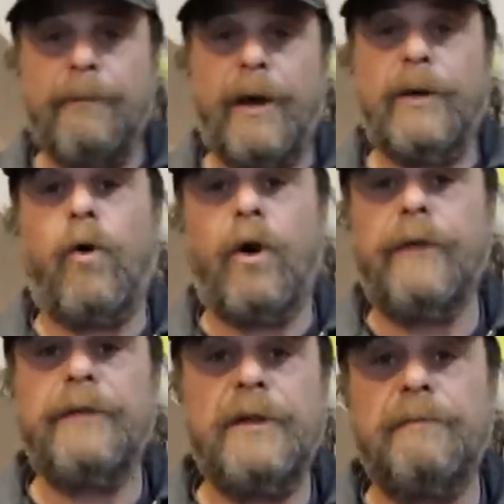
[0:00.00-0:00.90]
in mind,
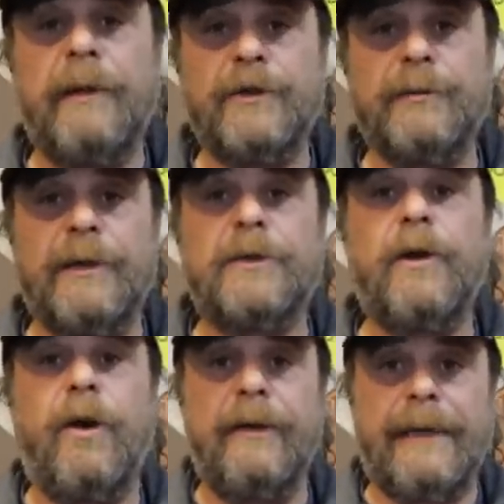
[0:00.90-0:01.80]
all of these
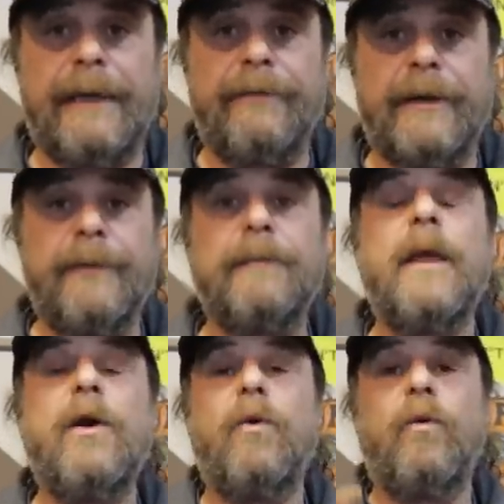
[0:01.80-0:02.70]
measurements are given,
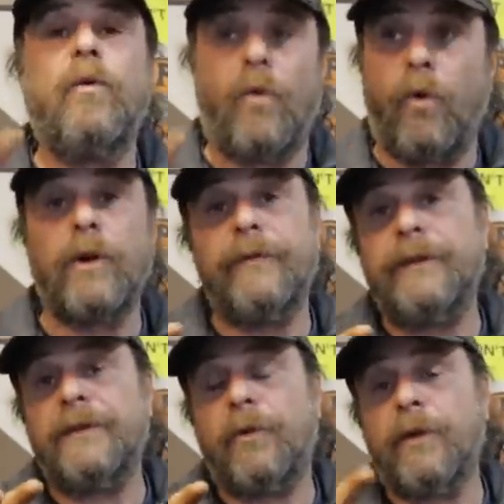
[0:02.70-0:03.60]
all of
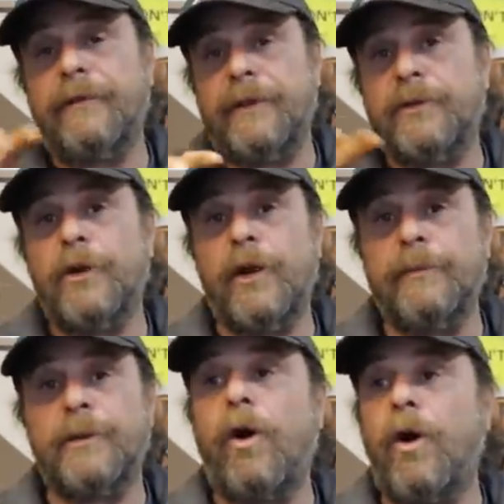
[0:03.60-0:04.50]
these, all of these
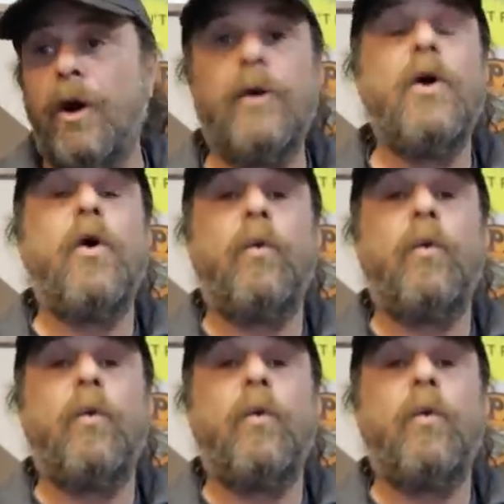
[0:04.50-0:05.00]
terms are